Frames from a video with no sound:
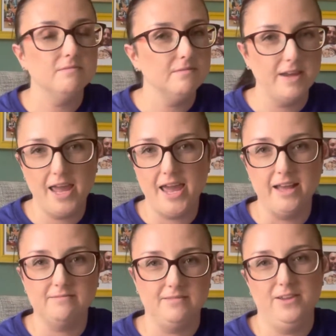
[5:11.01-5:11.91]

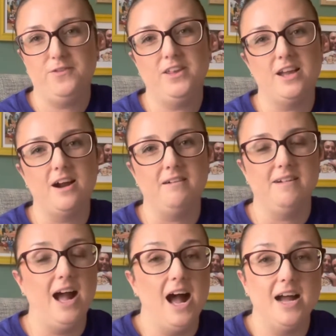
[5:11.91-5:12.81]
hey, live and learn.
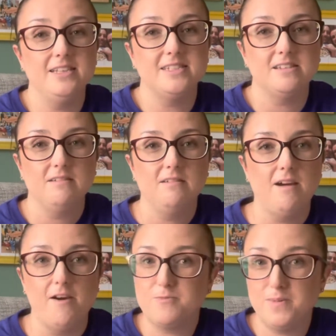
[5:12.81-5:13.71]
And
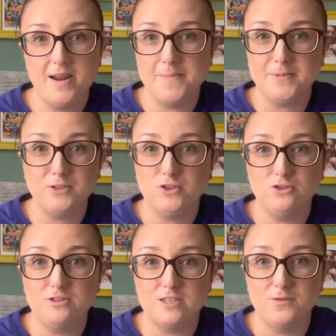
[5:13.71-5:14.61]
I've been able to
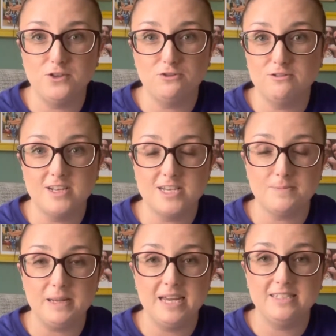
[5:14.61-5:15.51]
do this video and
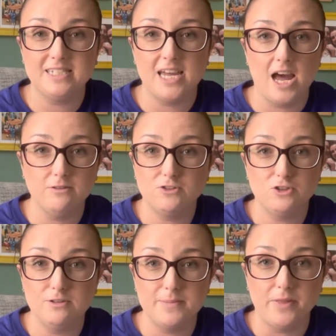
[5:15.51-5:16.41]
explain to you how to
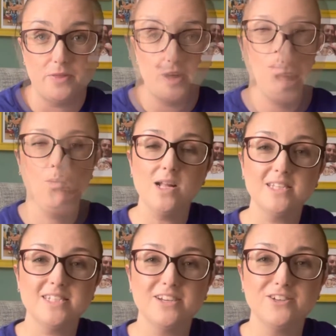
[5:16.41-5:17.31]
do it monthly.
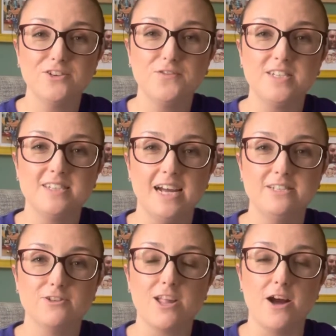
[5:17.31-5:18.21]
Once you've
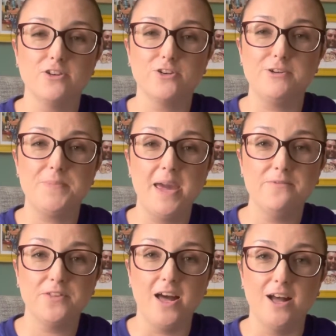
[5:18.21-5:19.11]
decided on how you're going to pay
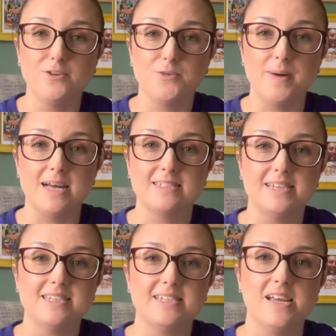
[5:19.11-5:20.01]
for the annual passes,